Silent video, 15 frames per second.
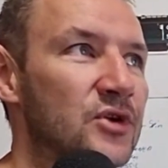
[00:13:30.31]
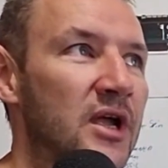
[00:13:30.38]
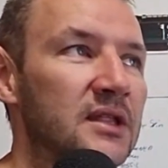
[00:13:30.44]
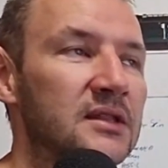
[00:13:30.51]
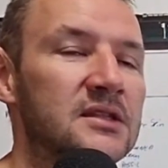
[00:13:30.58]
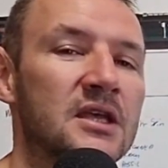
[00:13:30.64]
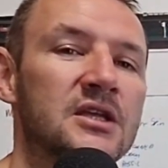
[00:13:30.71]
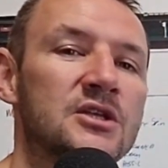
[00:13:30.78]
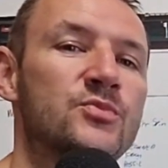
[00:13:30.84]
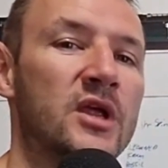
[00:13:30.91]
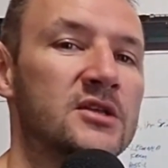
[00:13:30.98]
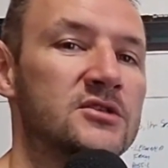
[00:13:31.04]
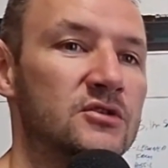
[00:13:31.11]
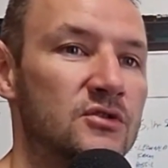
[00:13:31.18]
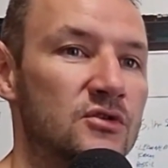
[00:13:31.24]
to express to
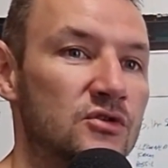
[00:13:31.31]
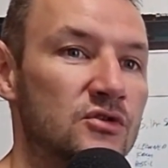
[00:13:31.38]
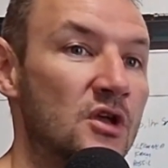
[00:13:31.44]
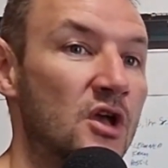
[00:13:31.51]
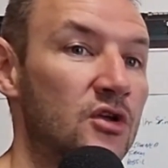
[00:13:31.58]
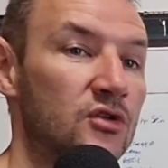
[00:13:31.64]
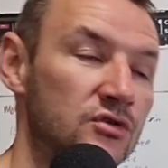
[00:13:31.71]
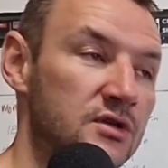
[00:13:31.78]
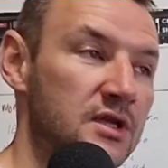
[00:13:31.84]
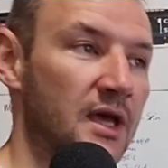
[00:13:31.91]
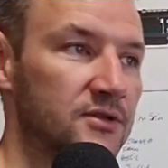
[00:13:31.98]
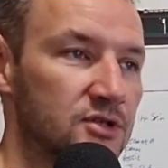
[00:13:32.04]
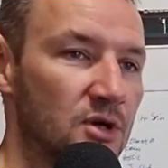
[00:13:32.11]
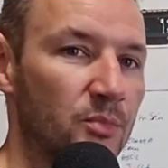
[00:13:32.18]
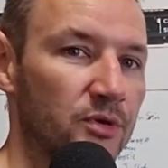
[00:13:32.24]
you can't
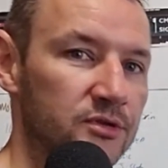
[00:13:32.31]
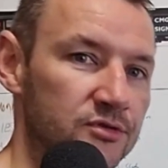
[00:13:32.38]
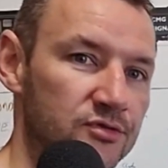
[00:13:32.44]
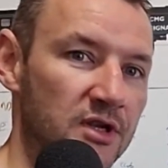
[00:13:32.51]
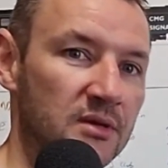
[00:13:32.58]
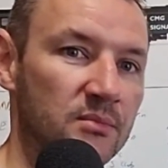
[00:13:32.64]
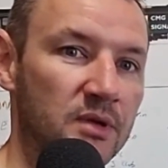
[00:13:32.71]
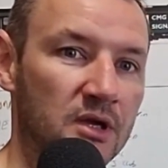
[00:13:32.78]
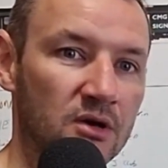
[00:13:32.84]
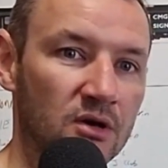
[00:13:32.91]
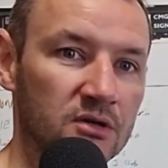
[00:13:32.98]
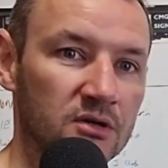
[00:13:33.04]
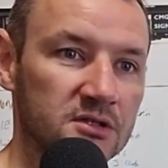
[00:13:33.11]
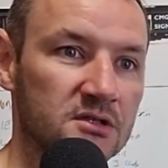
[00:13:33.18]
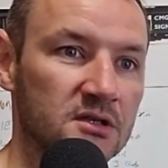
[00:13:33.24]
jump on the train
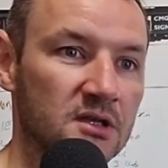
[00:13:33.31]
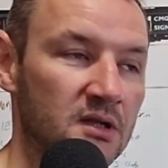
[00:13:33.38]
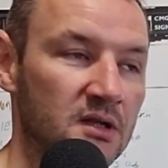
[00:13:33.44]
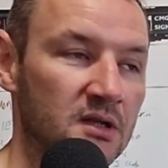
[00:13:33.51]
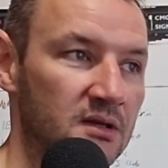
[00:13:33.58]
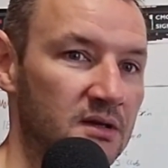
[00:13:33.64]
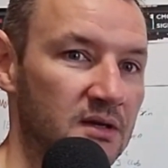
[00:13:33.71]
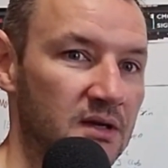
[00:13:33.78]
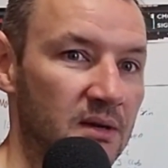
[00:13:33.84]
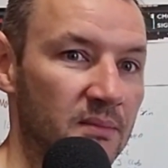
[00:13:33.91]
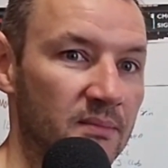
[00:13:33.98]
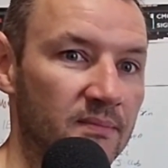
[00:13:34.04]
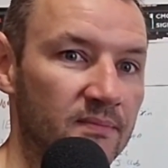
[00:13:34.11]
because and